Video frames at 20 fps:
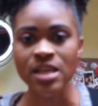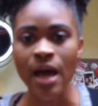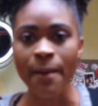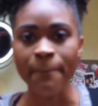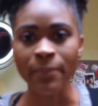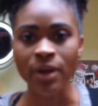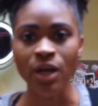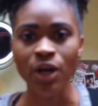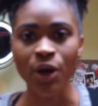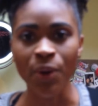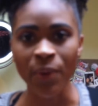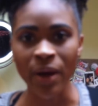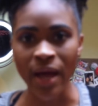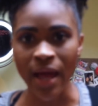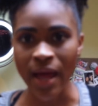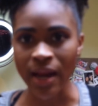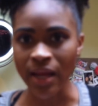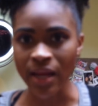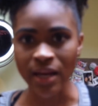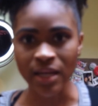I'm gonna go
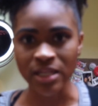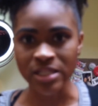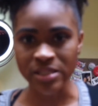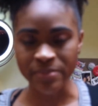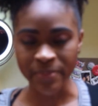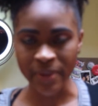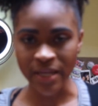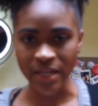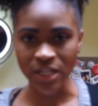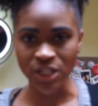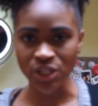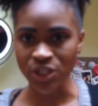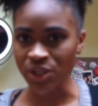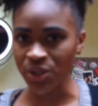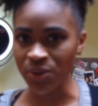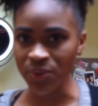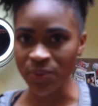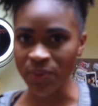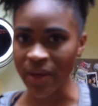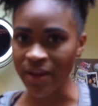ahead and explain it to
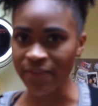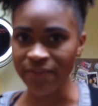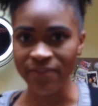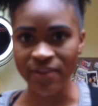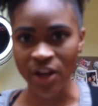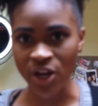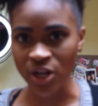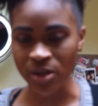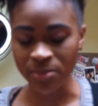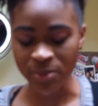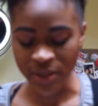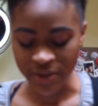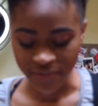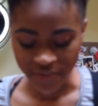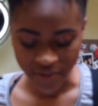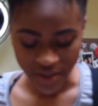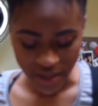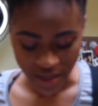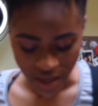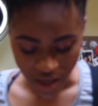you very briefly.